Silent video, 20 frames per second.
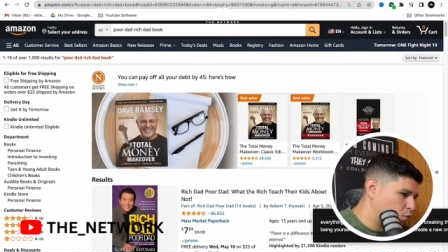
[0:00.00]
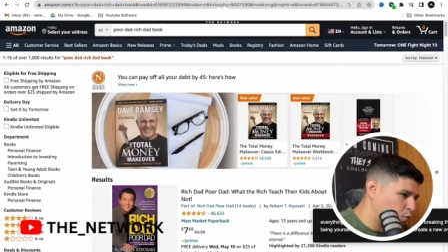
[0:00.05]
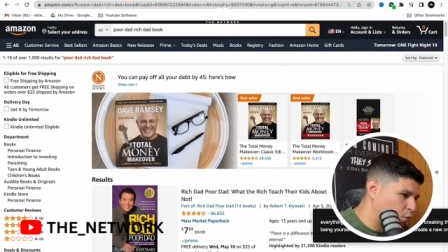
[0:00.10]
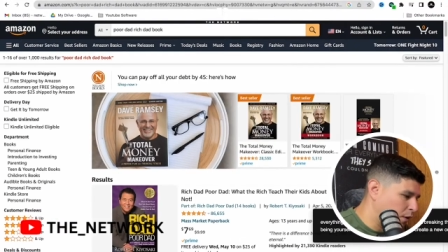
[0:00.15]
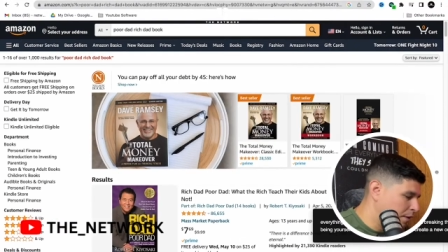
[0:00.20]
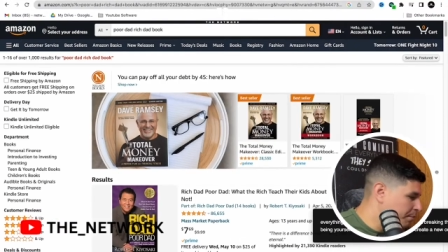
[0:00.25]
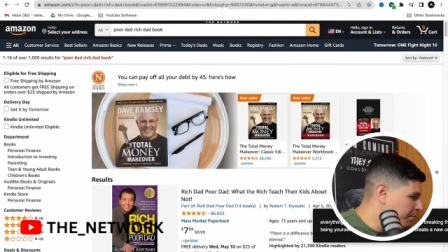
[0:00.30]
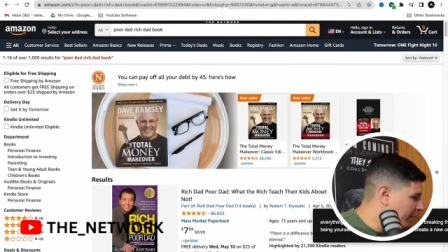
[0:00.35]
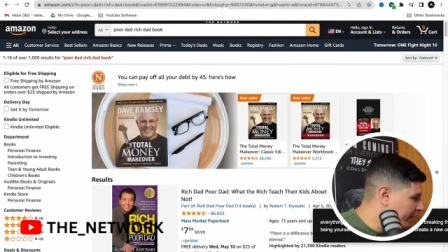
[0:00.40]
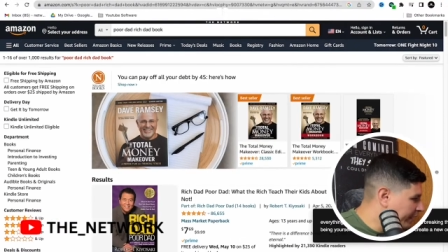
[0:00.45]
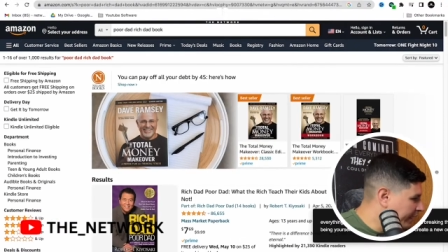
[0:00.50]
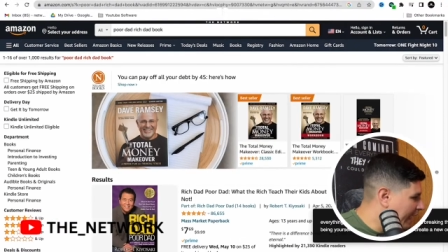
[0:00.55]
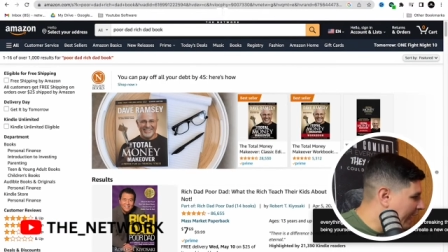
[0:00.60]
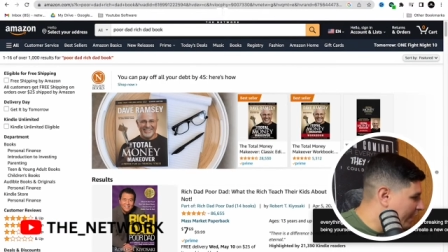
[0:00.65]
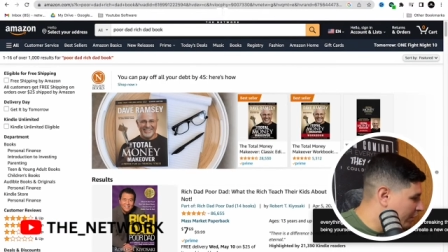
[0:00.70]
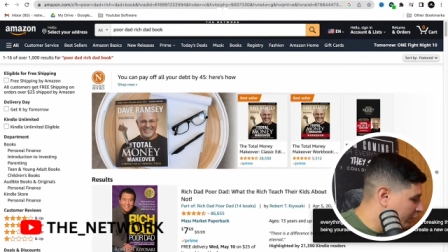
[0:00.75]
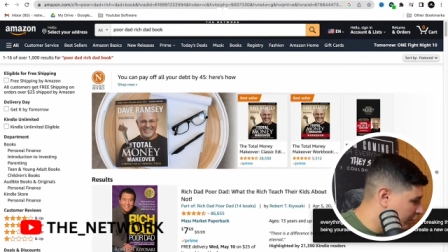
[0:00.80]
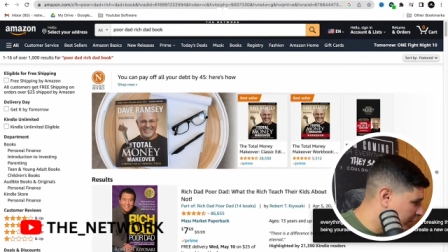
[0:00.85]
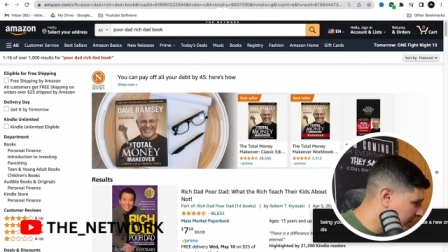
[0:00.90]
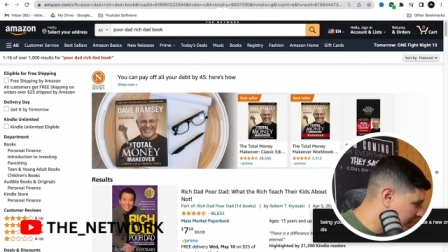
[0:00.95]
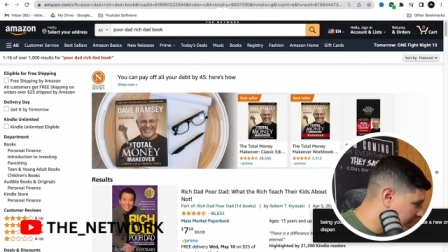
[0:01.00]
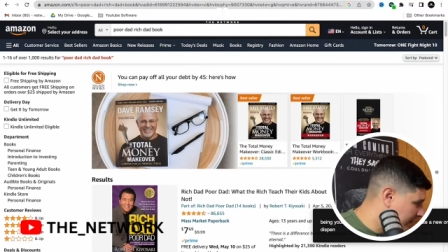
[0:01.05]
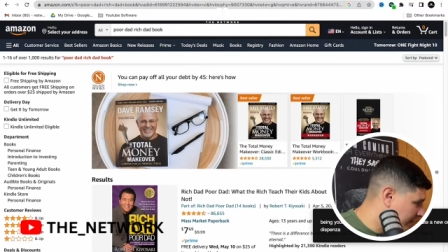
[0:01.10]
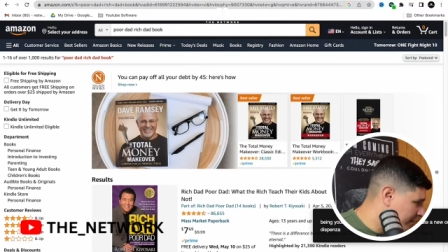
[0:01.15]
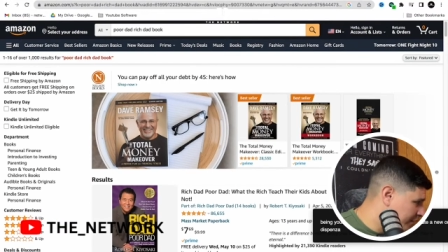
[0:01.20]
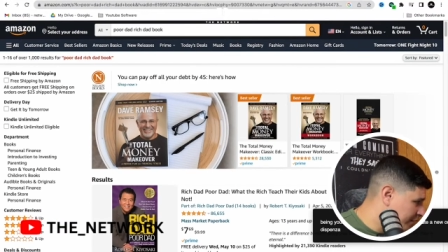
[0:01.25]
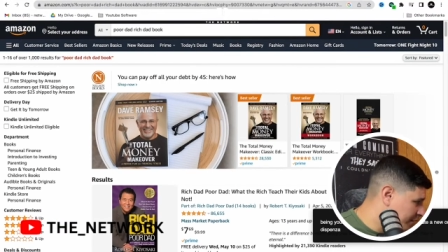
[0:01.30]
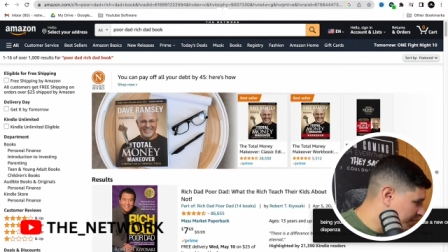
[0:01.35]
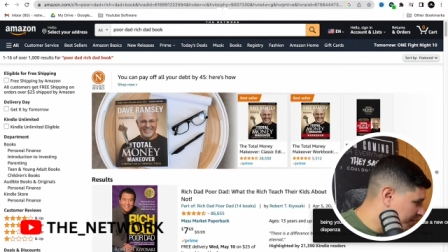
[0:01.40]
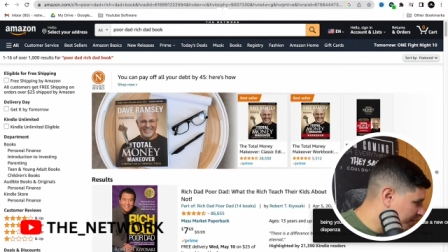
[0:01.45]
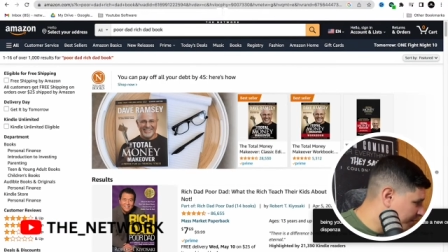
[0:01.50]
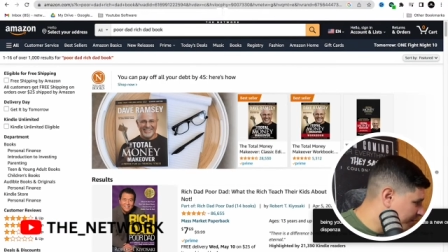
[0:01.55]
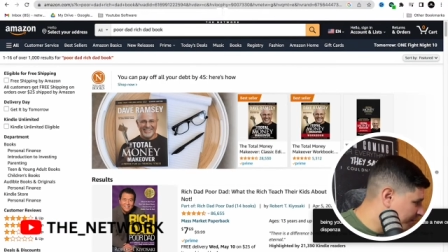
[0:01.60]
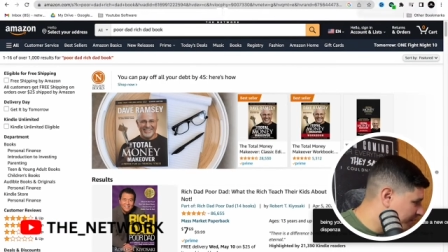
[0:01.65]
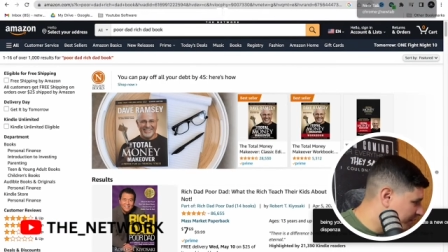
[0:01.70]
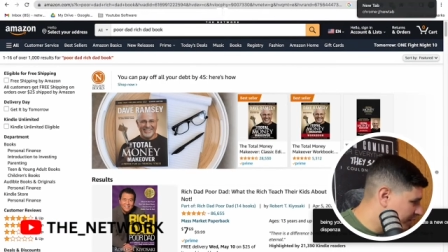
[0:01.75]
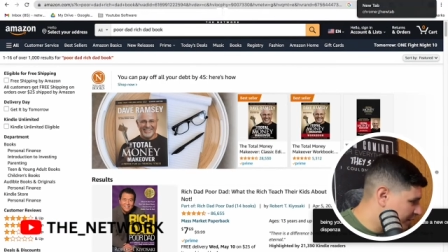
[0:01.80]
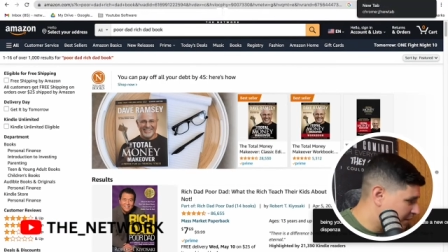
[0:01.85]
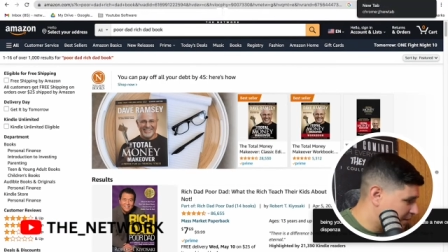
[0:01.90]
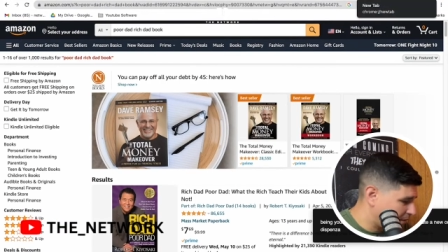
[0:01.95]
what money actually
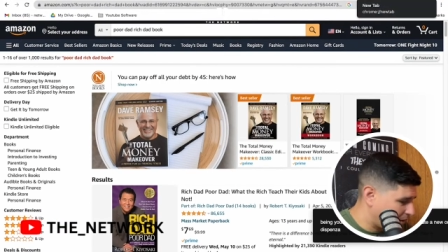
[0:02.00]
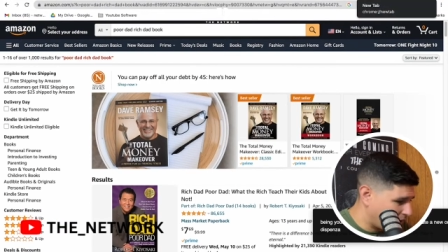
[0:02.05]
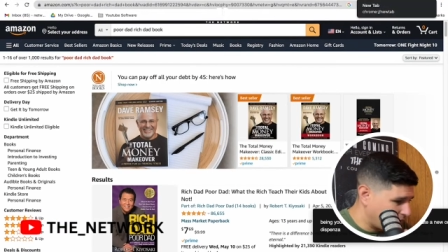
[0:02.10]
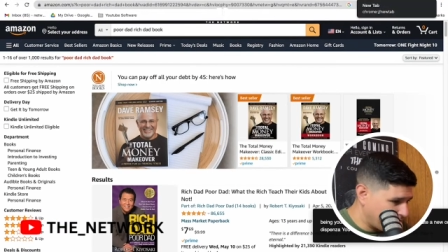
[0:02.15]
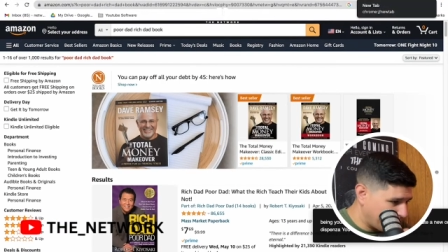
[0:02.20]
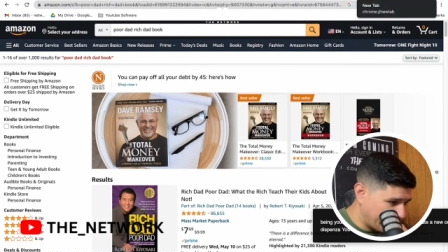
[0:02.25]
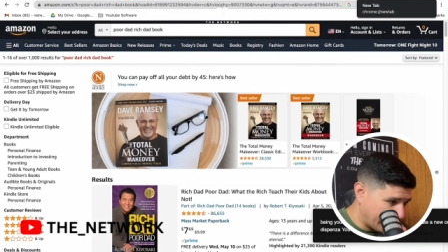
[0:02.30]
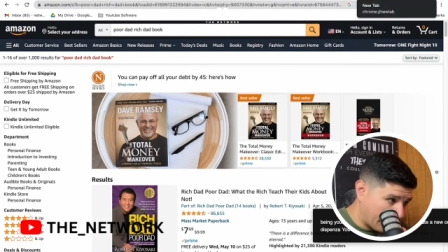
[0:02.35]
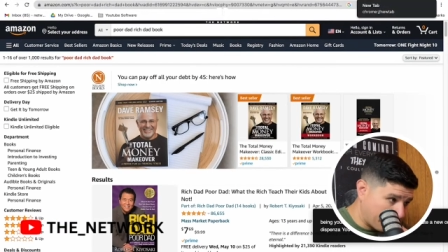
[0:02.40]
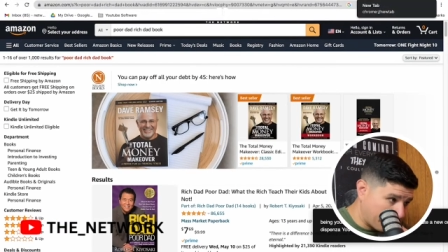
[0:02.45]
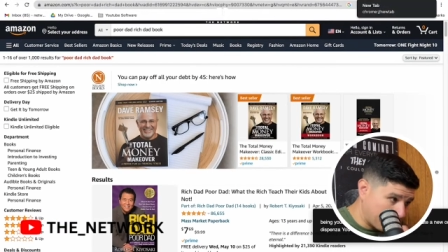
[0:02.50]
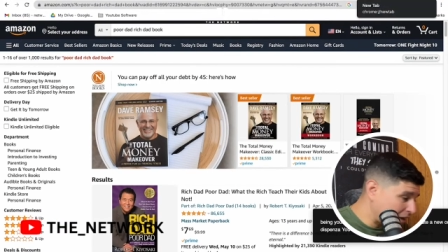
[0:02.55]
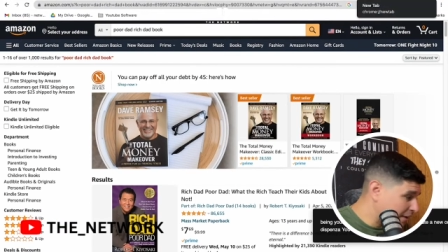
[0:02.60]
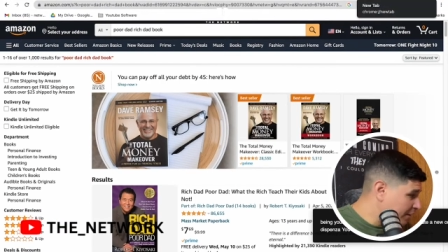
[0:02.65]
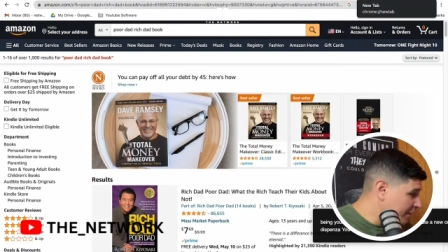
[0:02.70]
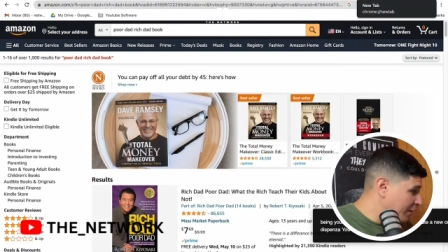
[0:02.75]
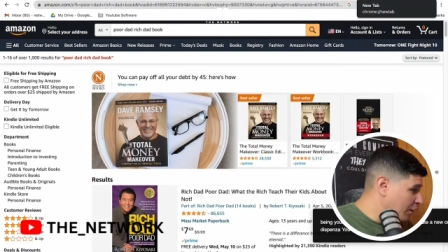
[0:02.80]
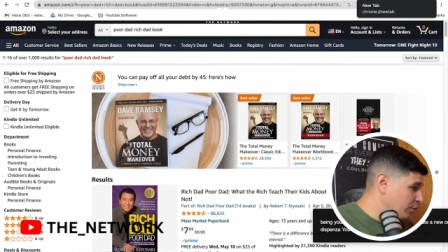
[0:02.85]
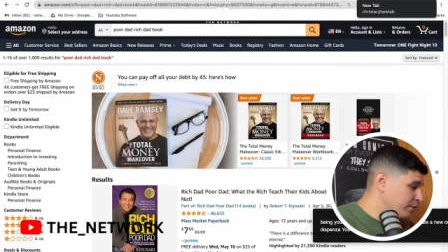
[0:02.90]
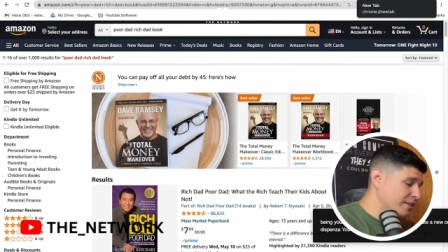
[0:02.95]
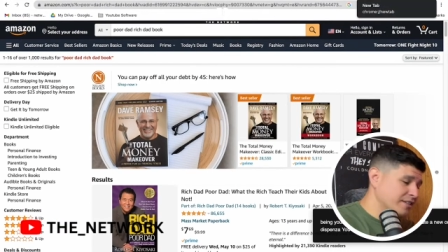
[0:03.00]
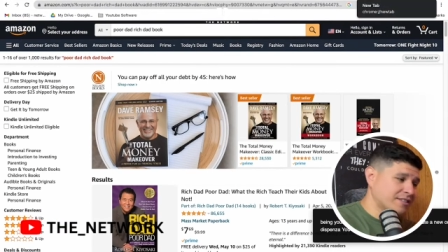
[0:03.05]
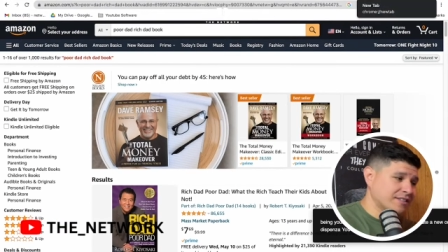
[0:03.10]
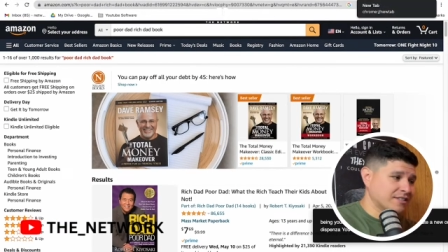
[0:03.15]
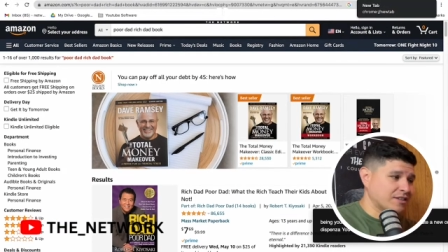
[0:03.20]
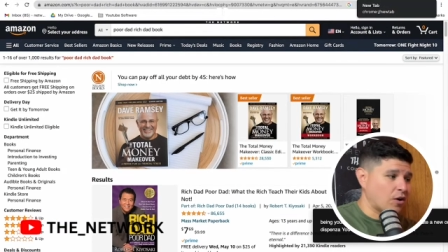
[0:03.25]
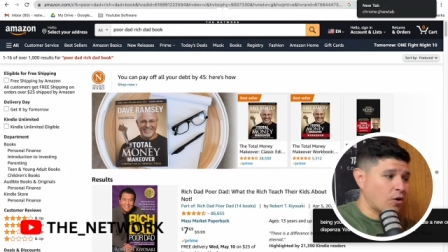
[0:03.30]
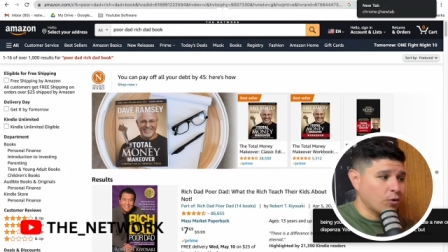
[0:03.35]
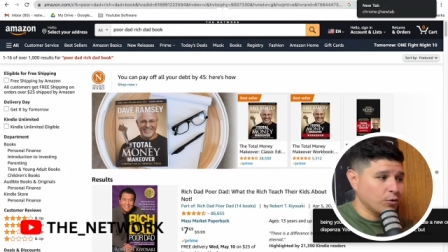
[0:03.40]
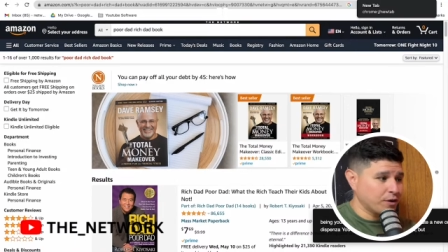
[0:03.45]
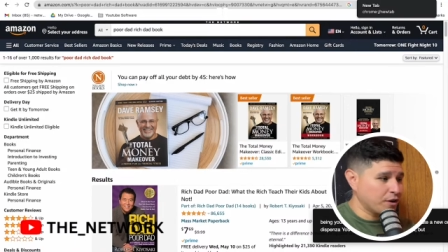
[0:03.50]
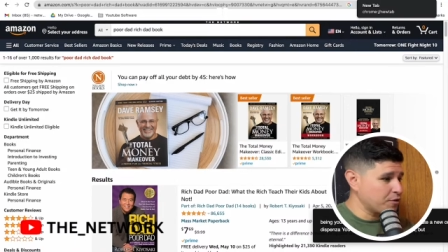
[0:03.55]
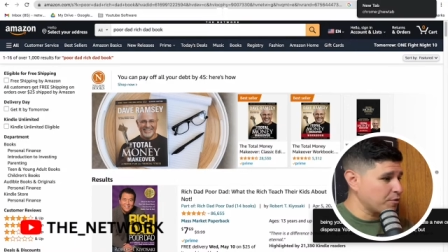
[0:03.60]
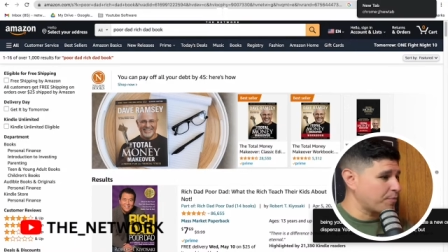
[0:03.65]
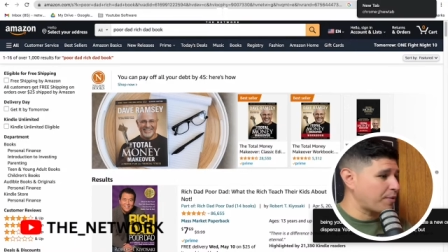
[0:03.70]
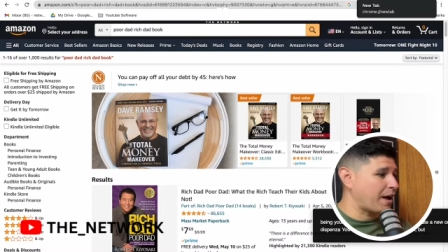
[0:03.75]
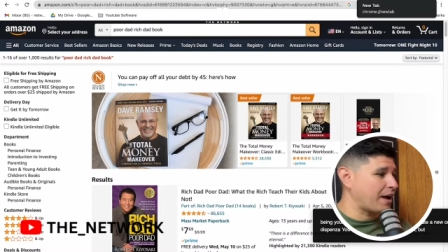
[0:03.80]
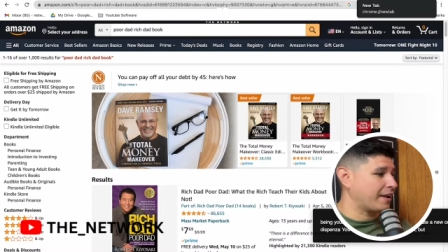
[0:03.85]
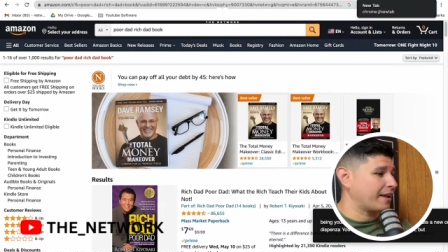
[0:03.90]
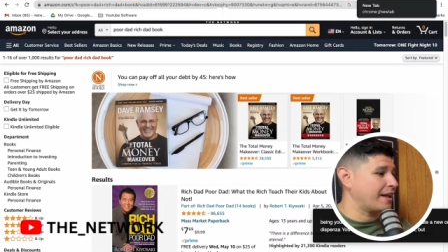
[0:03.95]
is, right? And I'm not gonna go. This is a whole nother
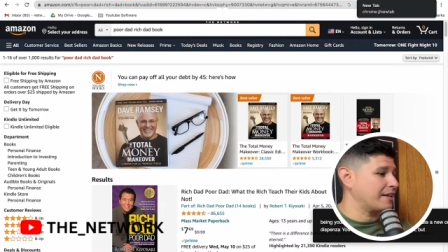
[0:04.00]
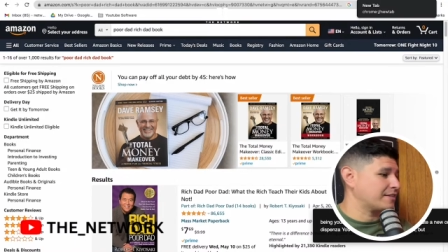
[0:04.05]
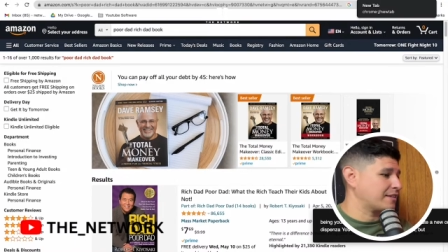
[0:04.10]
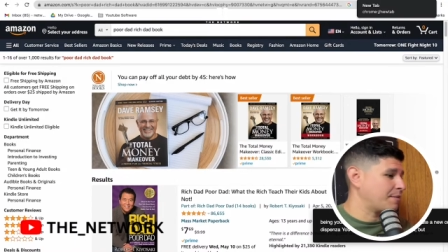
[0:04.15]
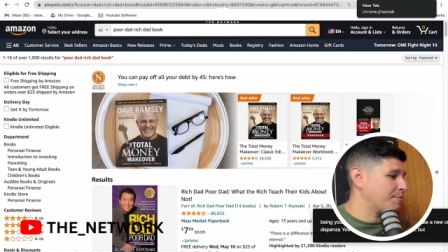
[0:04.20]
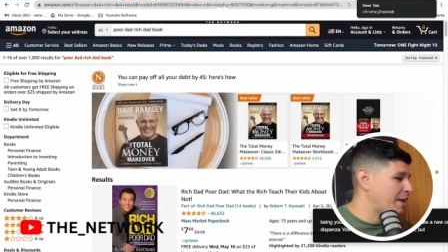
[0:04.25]
podcast. I'm